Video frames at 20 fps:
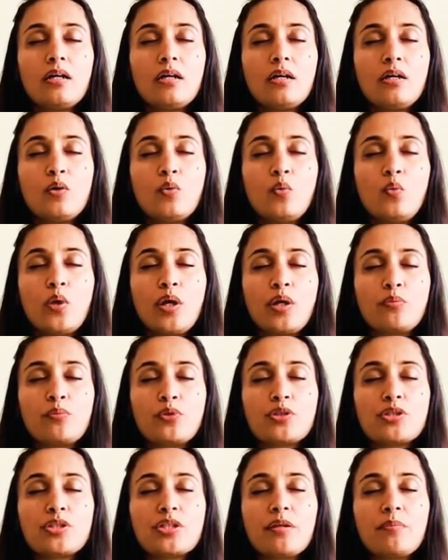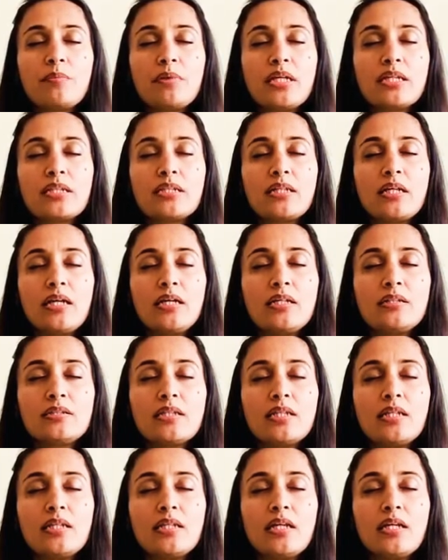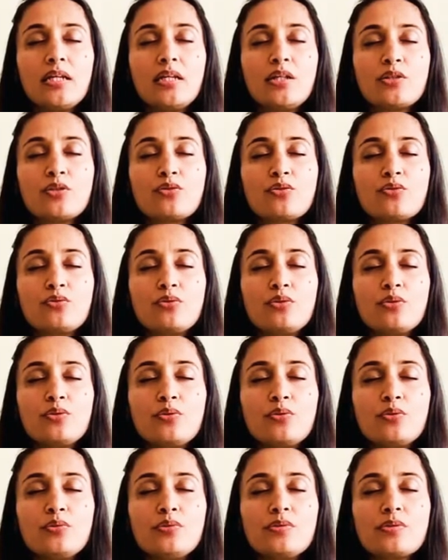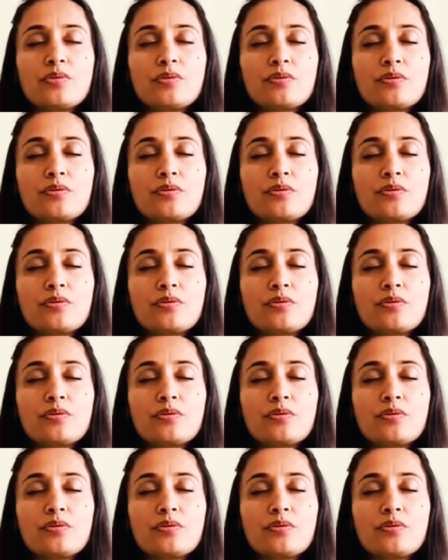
one more time like that, inhaling through the nose,